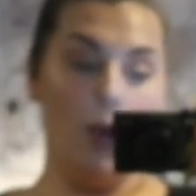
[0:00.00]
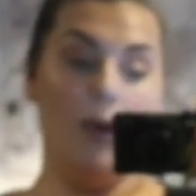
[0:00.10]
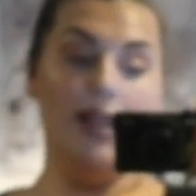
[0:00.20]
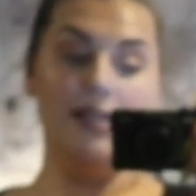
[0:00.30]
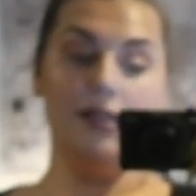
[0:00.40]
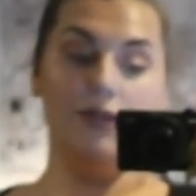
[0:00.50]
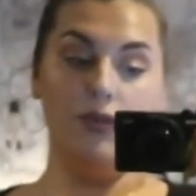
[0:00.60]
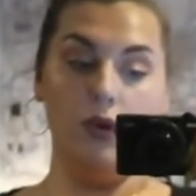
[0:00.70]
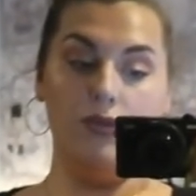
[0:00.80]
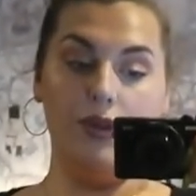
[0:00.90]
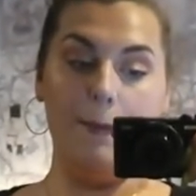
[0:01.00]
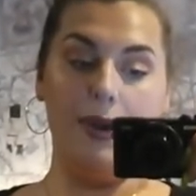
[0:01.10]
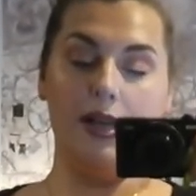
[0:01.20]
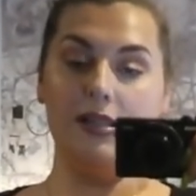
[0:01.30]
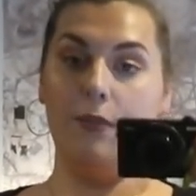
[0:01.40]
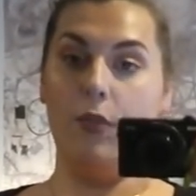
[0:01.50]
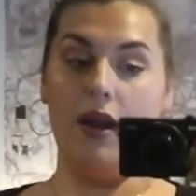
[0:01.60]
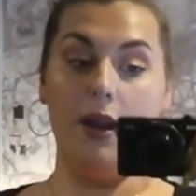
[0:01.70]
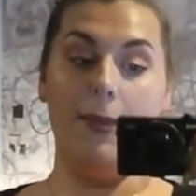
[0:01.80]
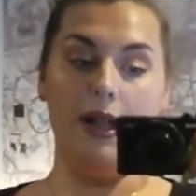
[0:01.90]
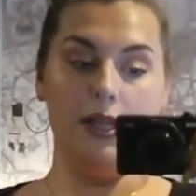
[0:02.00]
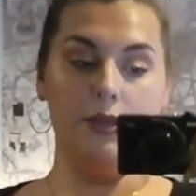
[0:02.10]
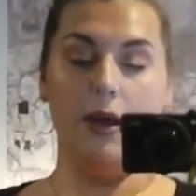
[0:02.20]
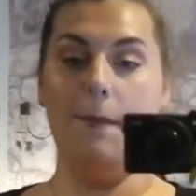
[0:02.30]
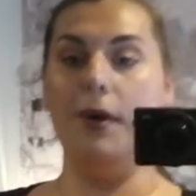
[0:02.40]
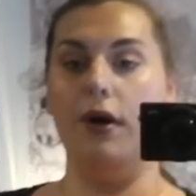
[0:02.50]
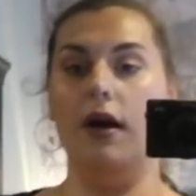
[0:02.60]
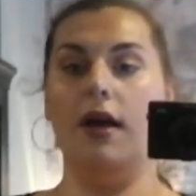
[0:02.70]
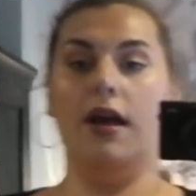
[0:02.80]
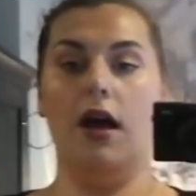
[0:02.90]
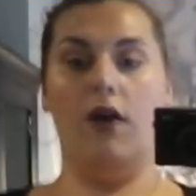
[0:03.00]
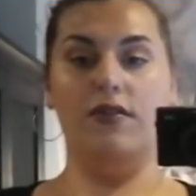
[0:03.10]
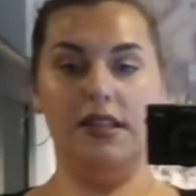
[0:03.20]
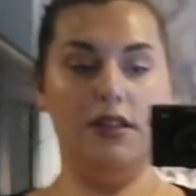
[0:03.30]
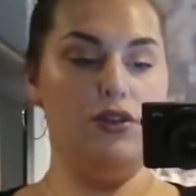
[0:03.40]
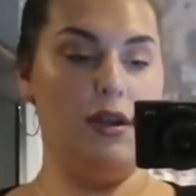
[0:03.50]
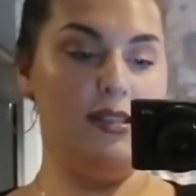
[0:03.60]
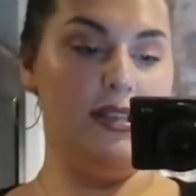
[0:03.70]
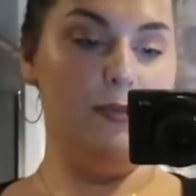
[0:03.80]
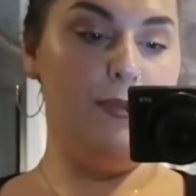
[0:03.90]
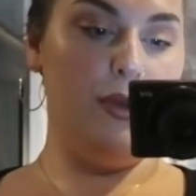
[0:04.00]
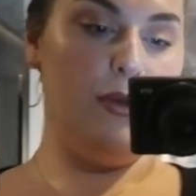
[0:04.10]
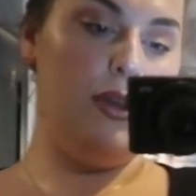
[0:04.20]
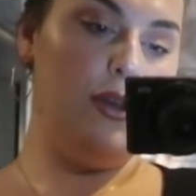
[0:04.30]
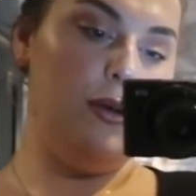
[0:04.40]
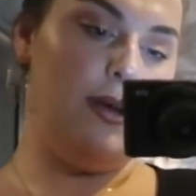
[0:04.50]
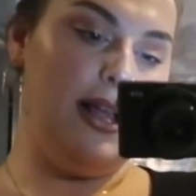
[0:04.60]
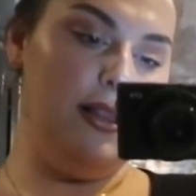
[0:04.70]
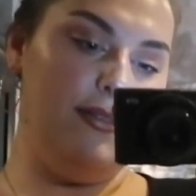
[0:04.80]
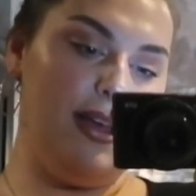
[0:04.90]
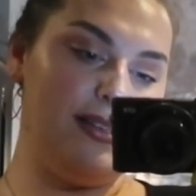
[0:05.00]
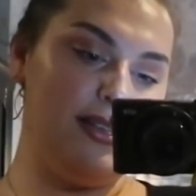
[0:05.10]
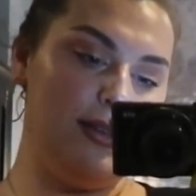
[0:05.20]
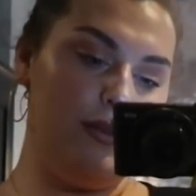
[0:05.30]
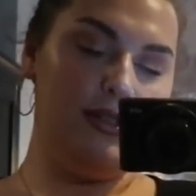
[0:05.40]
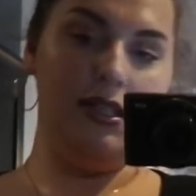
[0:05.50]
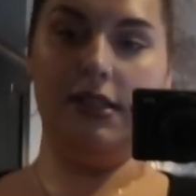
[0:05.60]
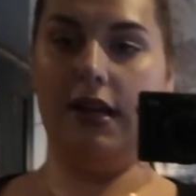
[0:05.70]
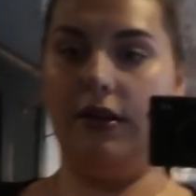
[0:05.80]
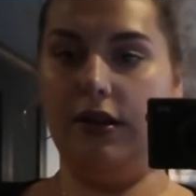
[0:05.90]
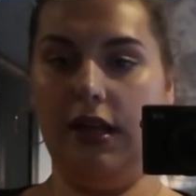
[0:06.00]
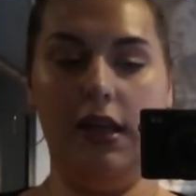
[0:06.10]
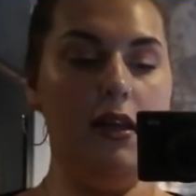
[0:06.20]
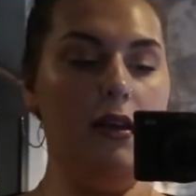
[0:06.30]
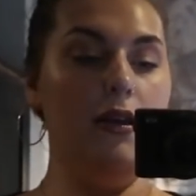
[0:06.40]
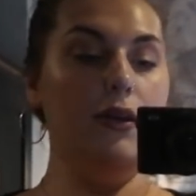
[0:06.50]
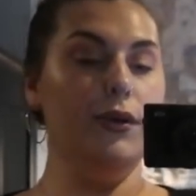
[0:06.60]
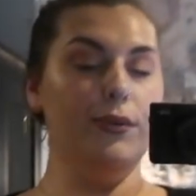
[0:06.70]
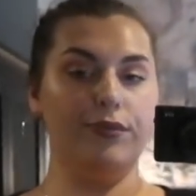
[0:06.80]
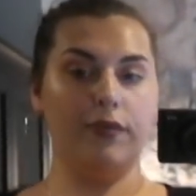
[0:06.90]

Well, it isn't the full fit because I'm wearing a belt as well. But obviously the dress is boohoo. I love it. It has this little detail here.